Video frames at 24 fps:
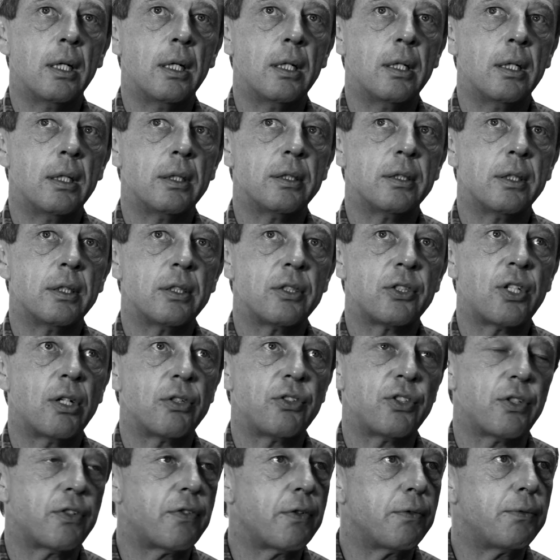a
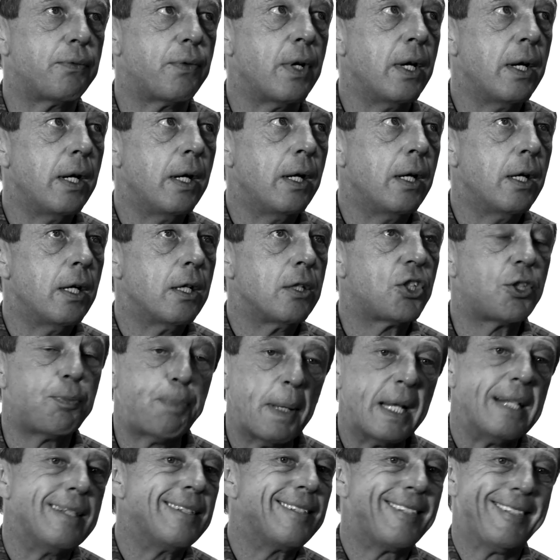sort of
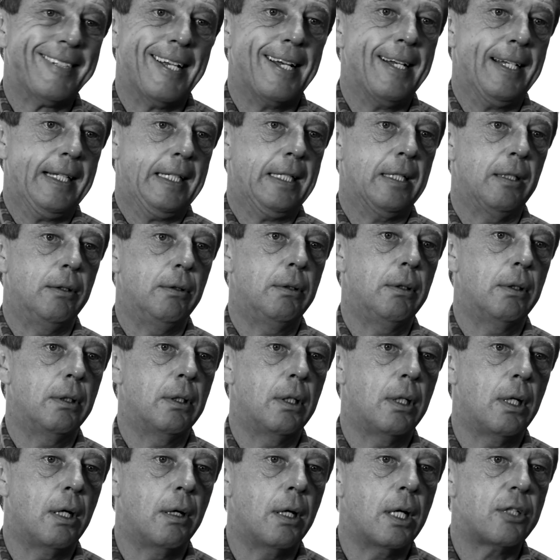spin cycle
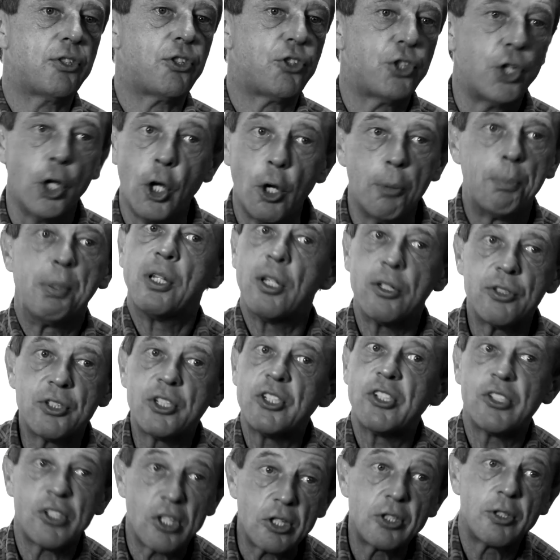as turbulent
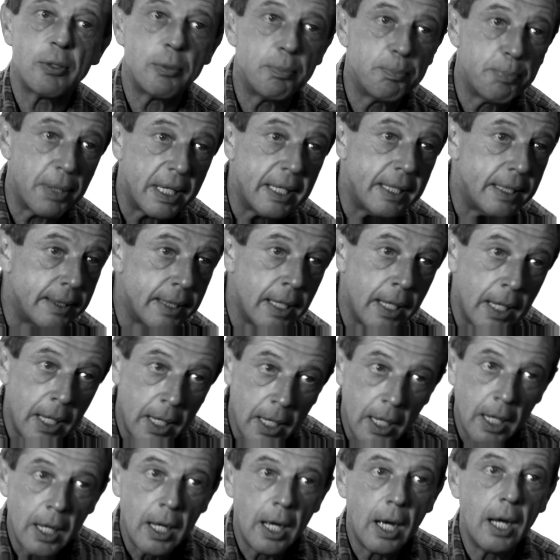as it had been
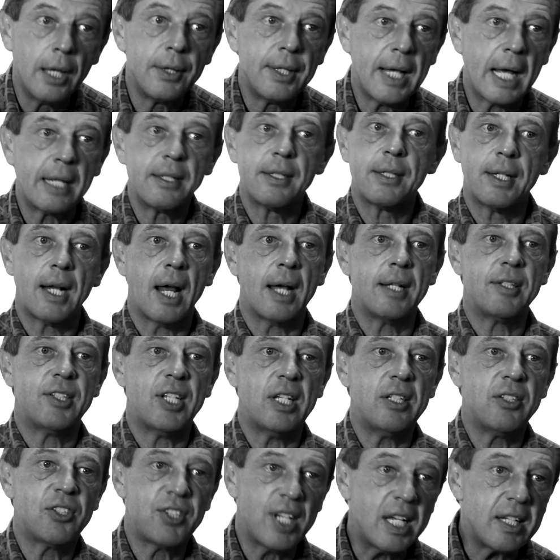at the end of the
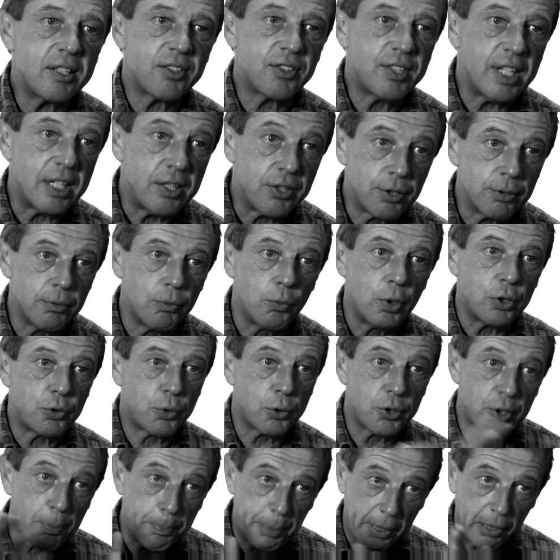1960s, which
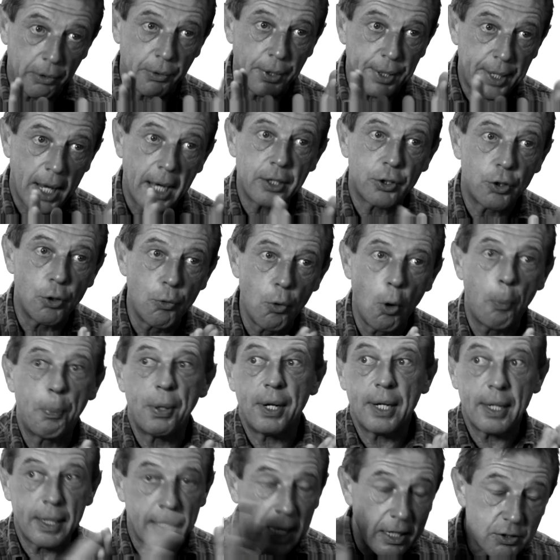was a period I grew up
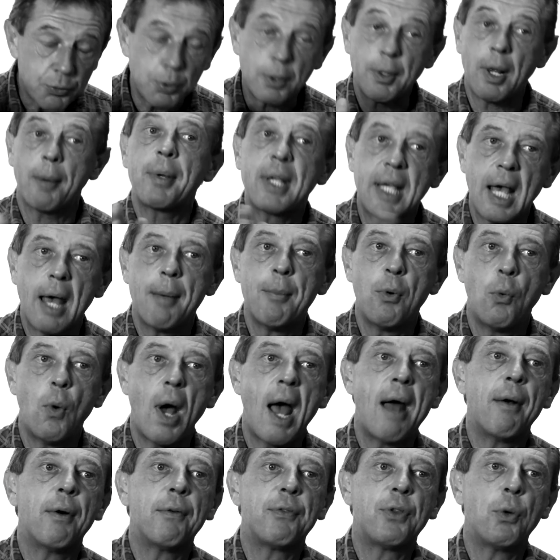in, and that's when I became
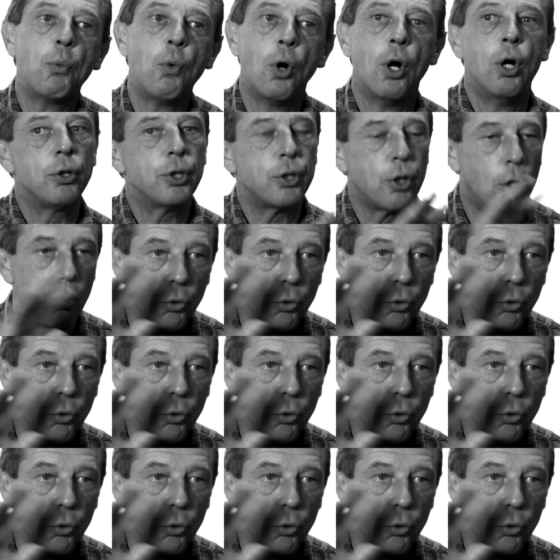aware of the world, and all